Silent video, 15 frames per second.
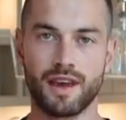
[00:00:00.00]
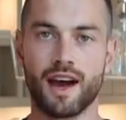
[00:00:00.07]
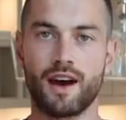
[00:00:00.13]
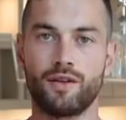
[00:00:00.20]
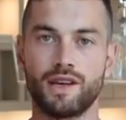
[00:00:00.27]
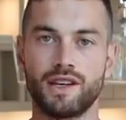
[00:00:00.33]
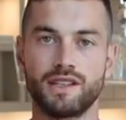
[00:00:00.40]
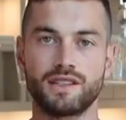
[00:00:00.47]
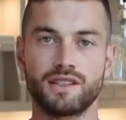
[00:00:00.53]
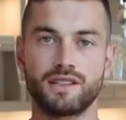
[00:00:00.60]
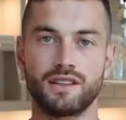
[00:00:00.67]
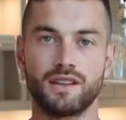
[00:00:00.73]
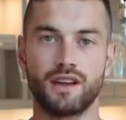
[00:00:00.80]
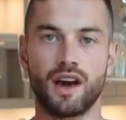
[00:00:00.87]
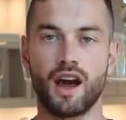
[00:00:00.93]
meow is,
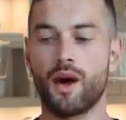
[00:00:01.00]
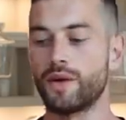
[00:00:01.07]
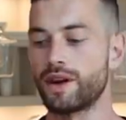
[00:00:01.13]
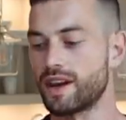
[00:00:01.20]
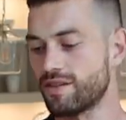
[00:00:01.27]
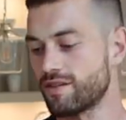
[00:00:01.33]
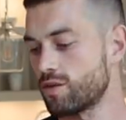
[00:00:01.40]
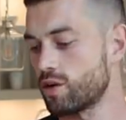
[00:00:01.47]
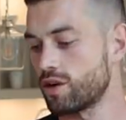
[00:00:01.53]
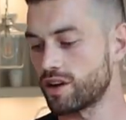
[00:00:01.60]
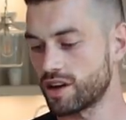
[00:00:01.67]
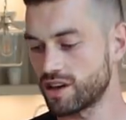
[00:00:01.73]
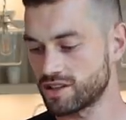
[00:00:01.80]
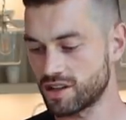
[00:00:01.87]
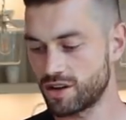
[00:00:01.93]
I would never want
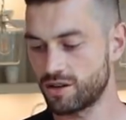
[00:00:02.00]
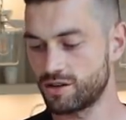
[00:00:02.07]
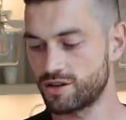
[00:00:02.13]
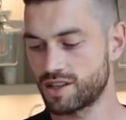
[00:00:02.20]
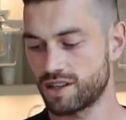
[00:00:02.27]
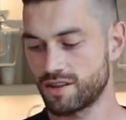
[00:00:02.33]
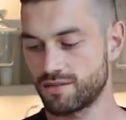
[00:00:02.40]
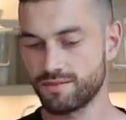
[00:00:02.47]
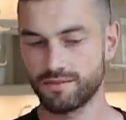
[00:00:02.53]
her to lose it.